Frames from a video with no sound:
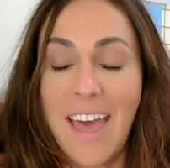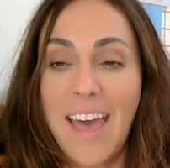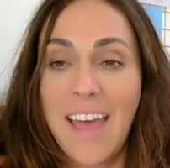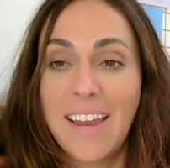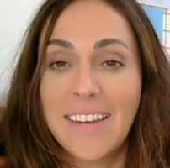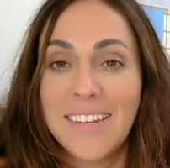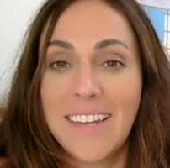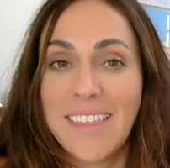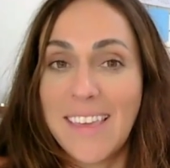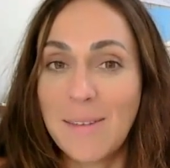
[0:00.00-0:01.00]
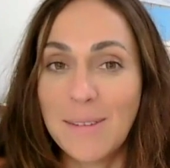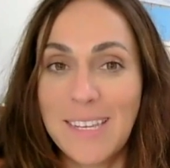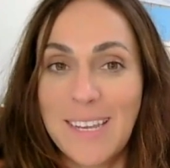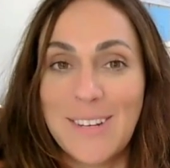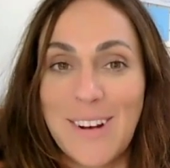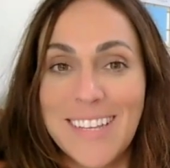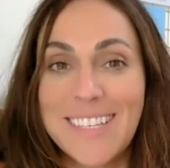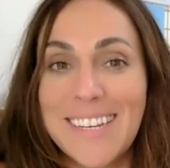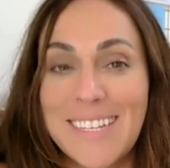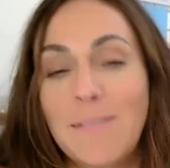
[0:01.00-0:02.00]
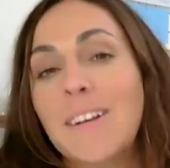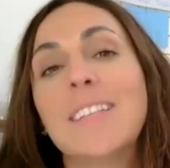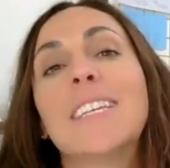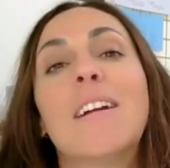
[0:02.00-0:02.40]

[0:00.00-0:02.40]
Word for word: and I think you'll see a drastic difference.